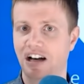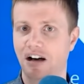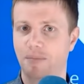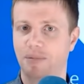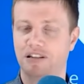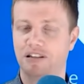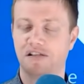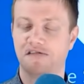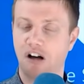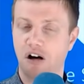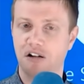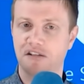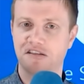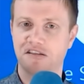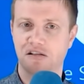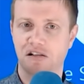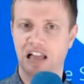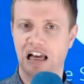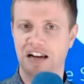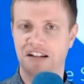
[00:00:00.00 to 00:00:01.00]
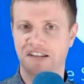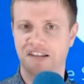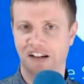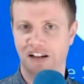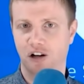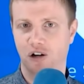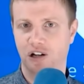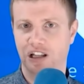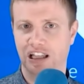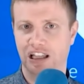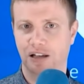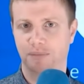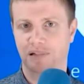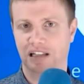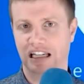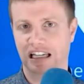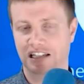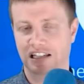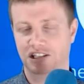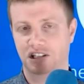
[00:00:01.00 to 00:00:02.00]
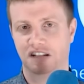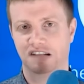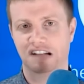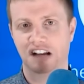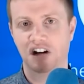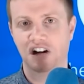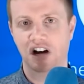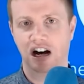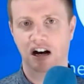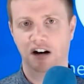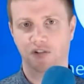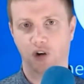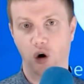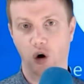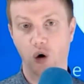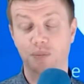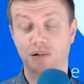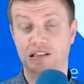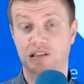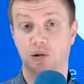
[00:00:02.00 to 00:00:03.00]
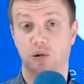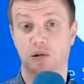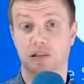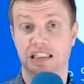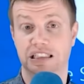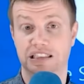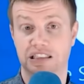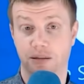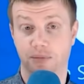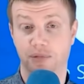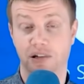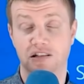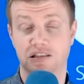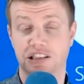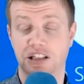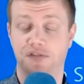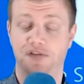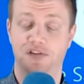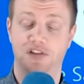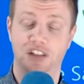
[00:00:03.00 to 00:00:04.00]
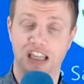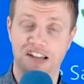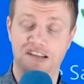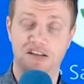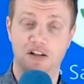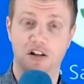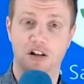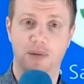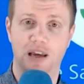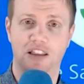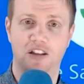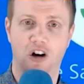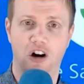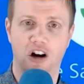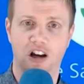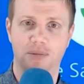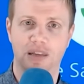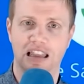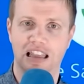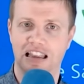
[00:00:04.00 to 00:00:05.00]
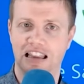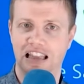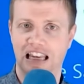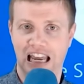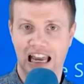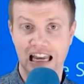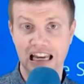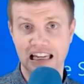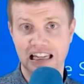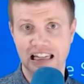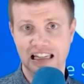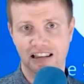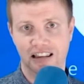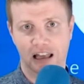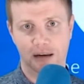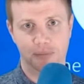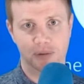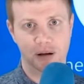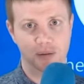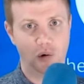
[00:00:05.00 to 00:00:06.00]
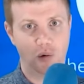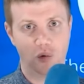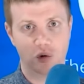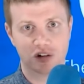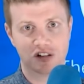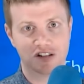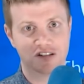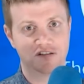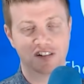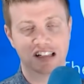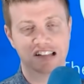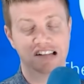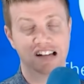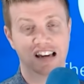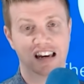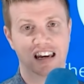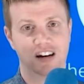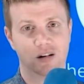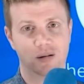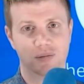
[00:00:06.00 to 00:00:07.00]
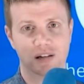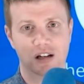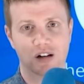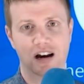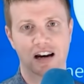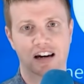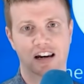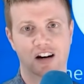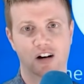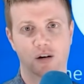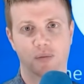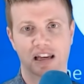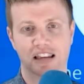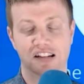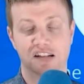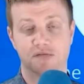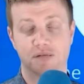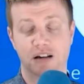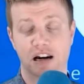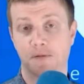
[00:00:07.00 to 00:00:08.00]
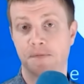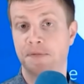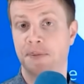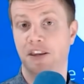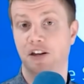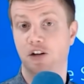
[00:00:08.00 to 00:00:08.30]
But there's also a lot of security implications of open sourcing some of their stuff. Yes, you can make the argument that, that hey, like people will just fix it and it'll be great. It'll make things better.